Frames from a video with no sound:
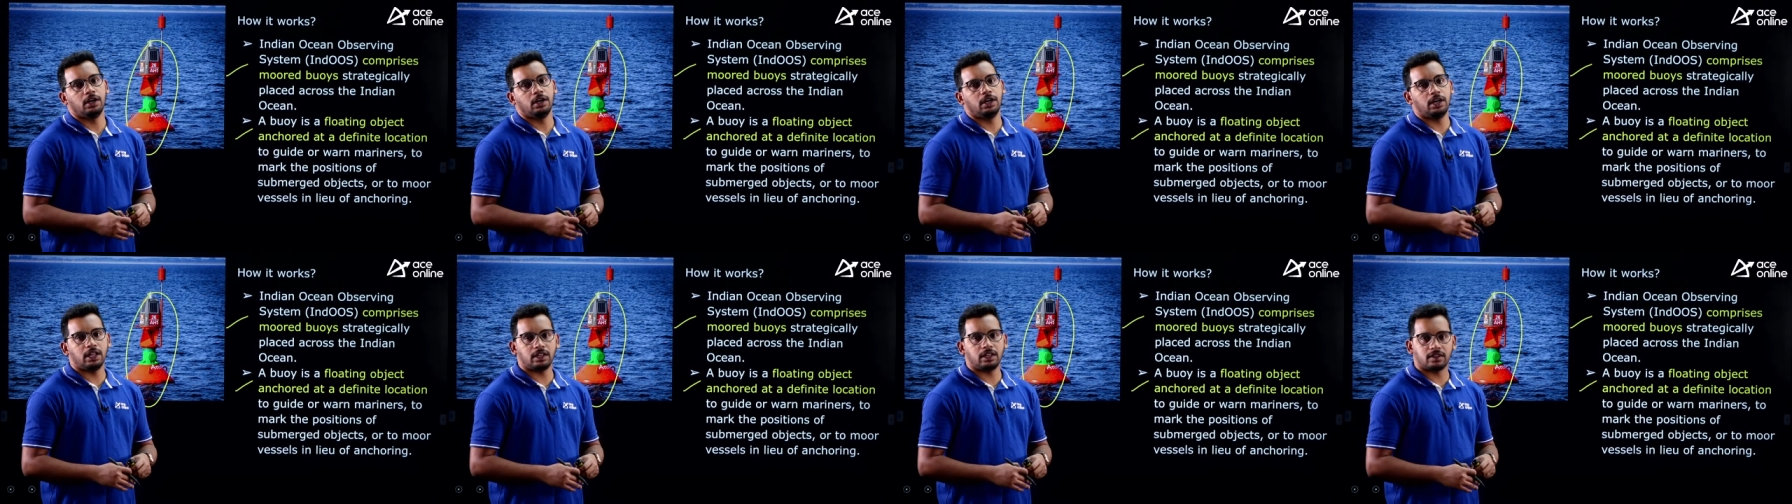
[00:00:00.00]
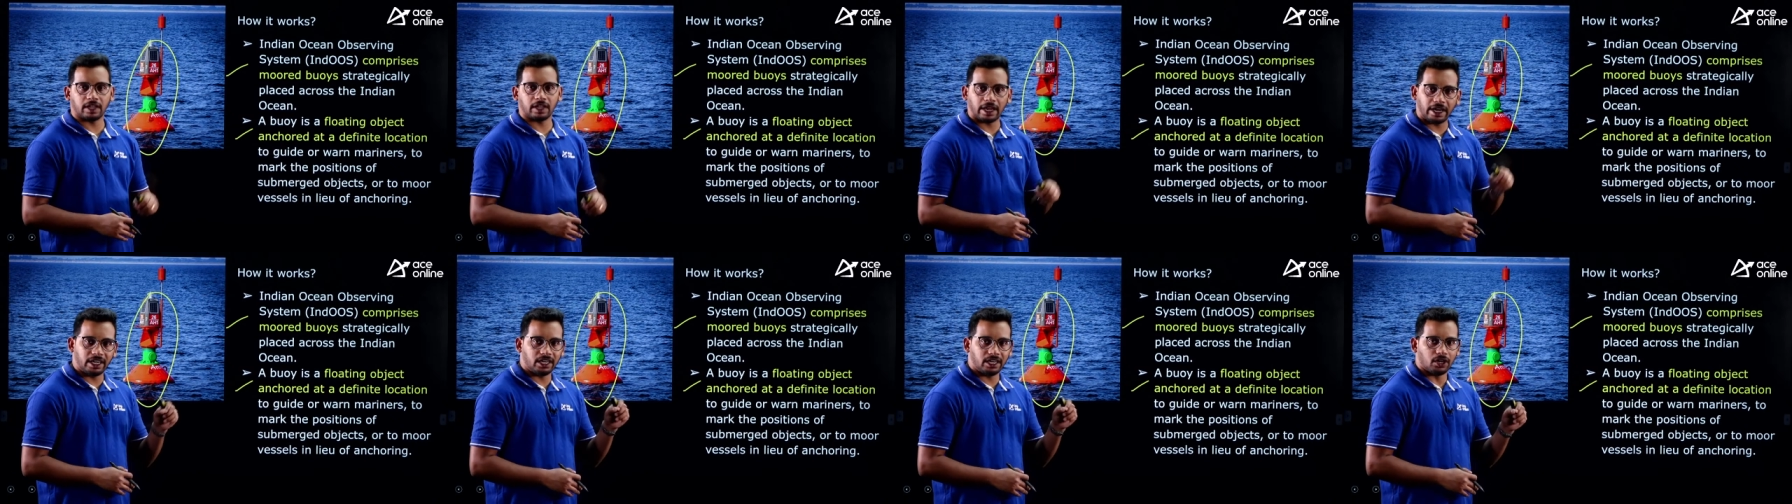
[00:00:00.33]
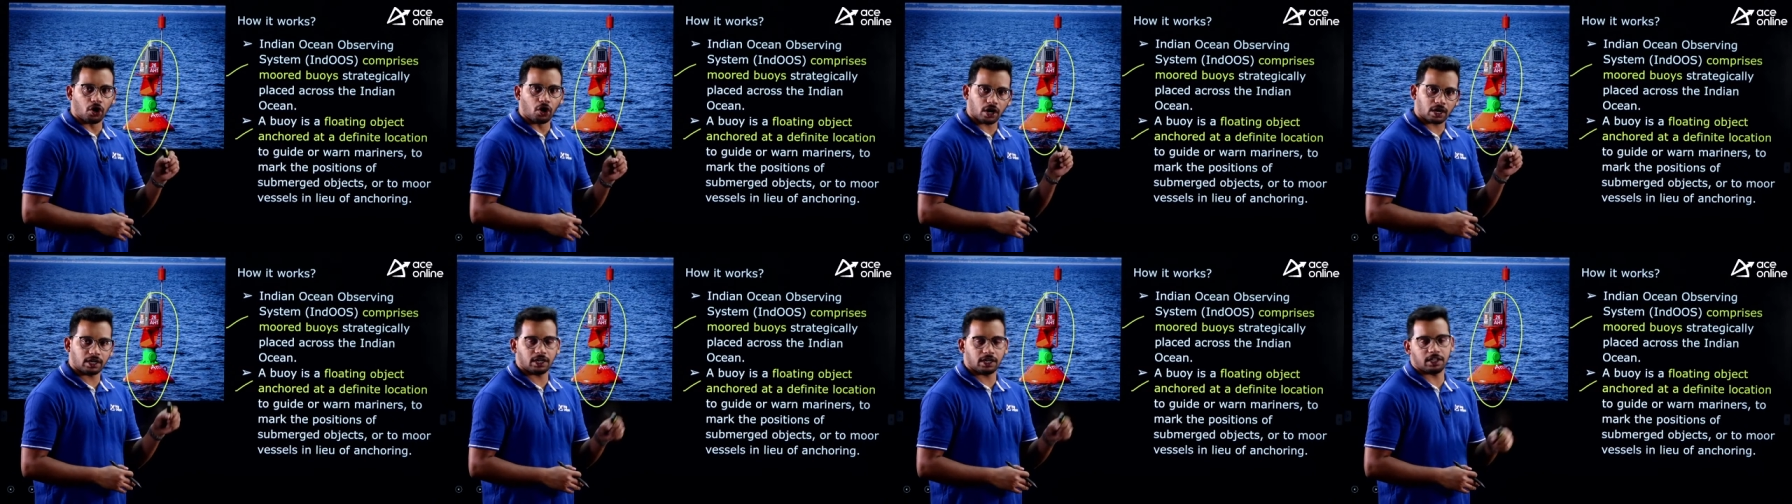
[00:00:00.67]
desired
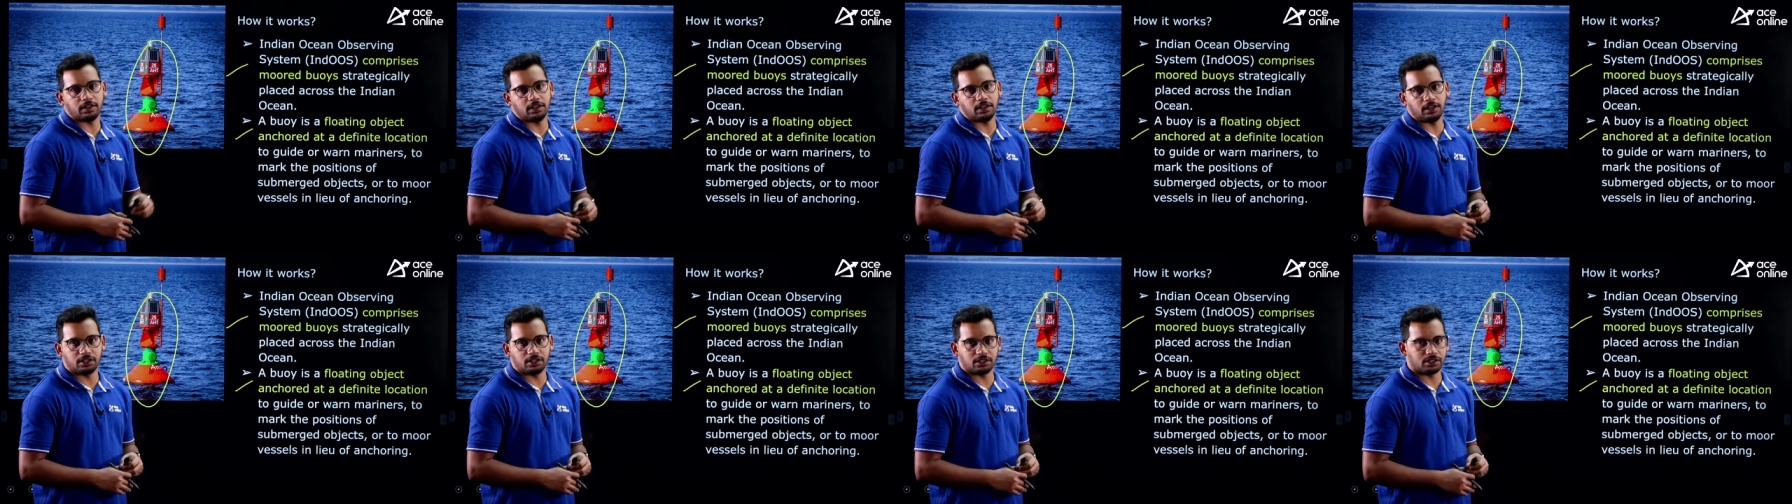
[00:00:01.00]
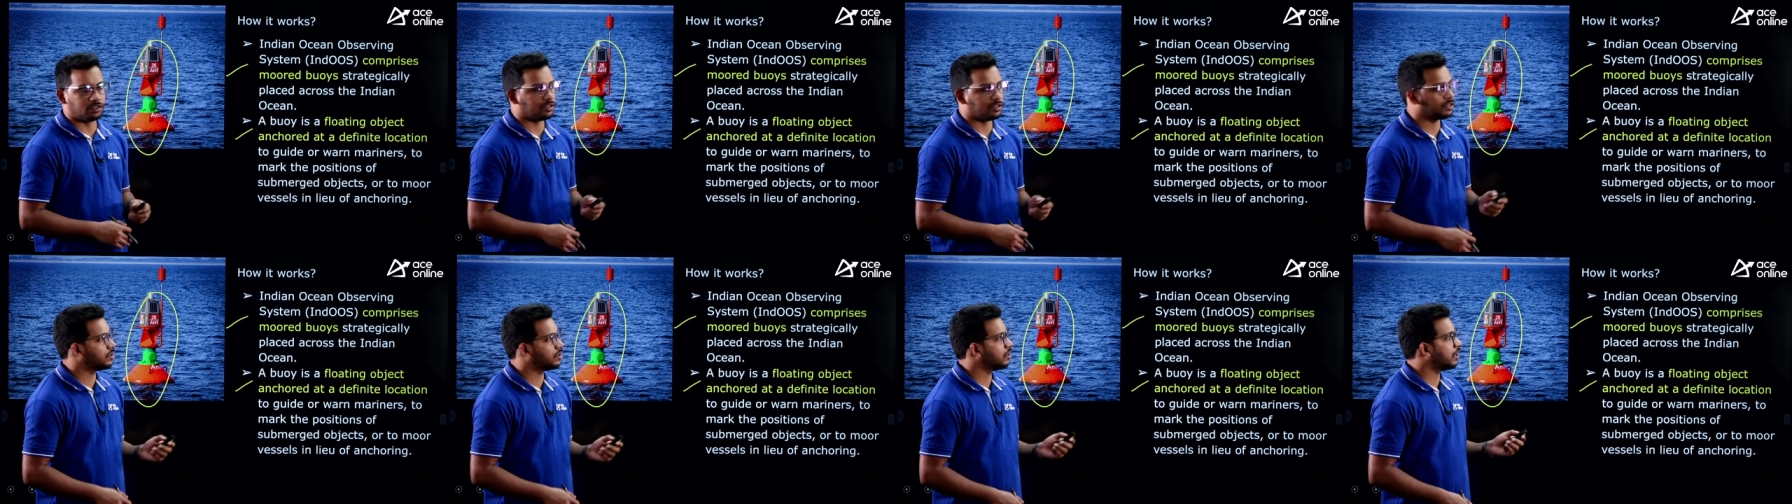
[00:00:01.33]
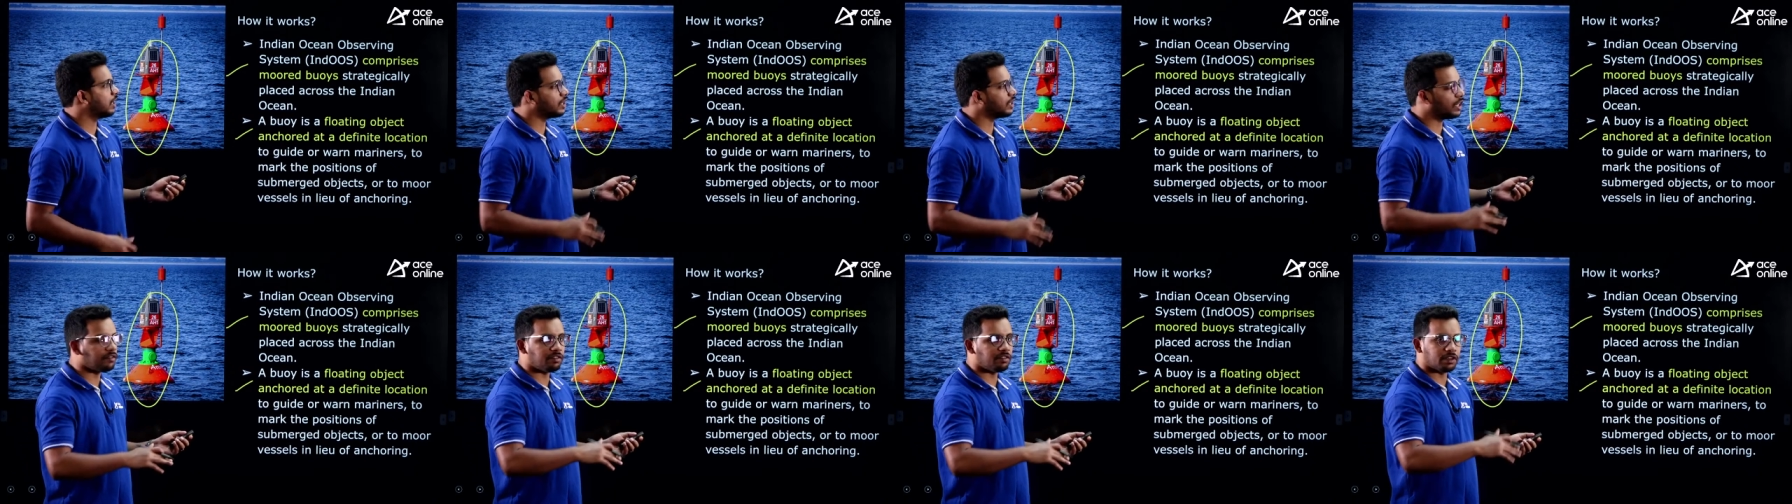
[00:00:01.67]
organizations
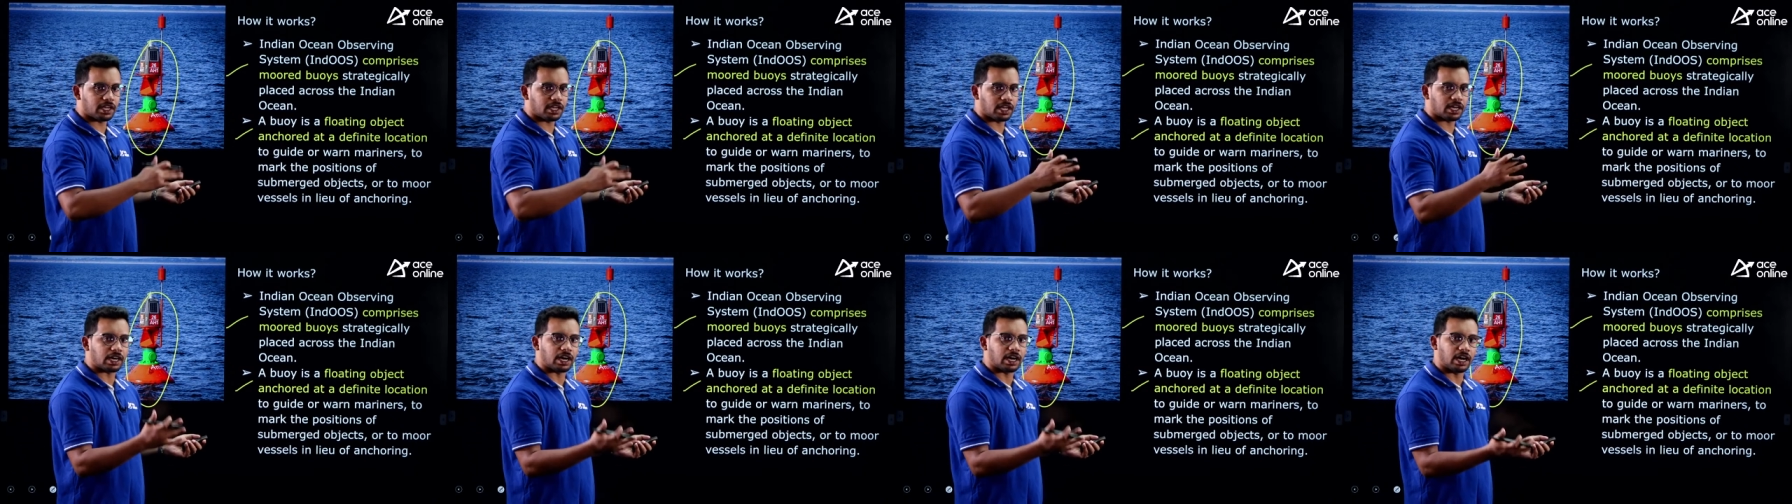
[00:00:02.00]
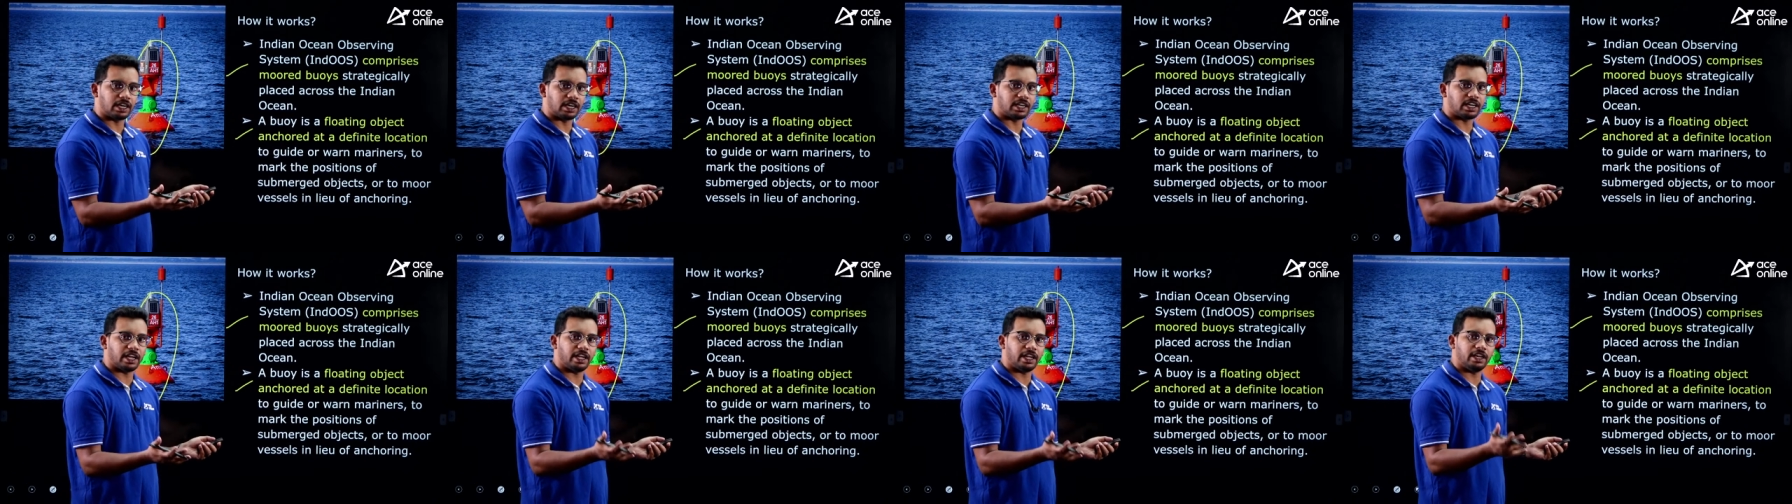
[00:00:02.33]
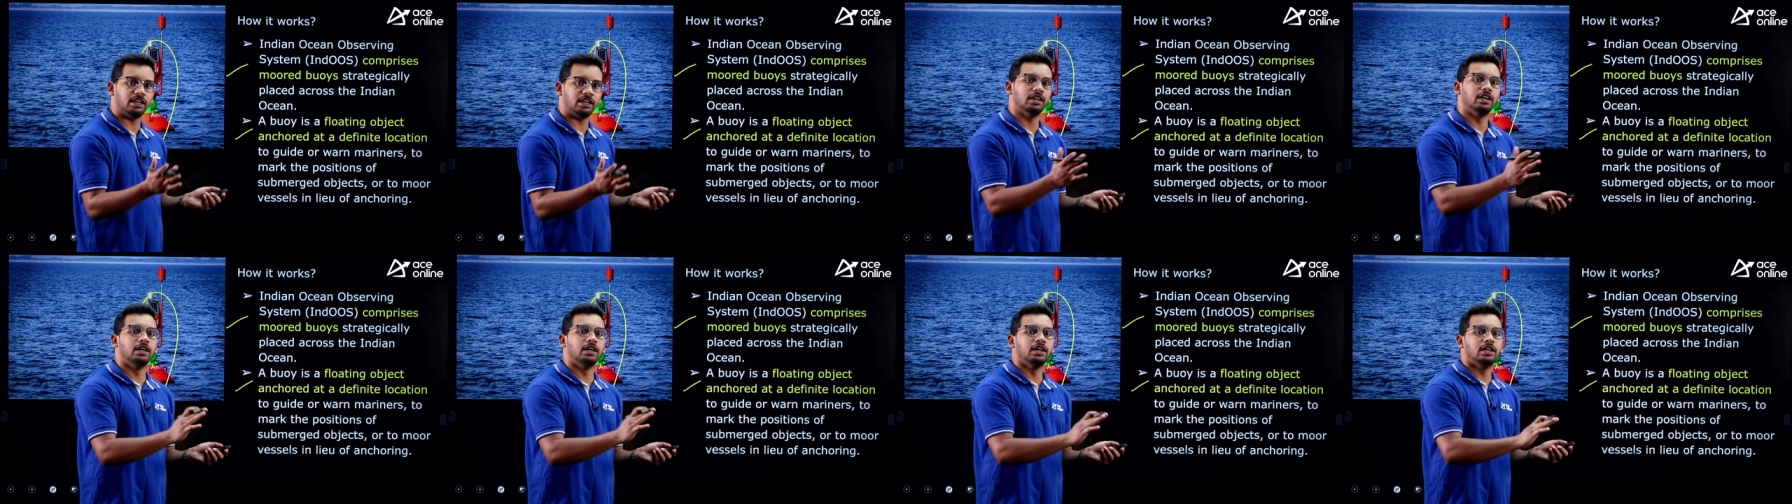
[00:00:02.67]
and then we can contain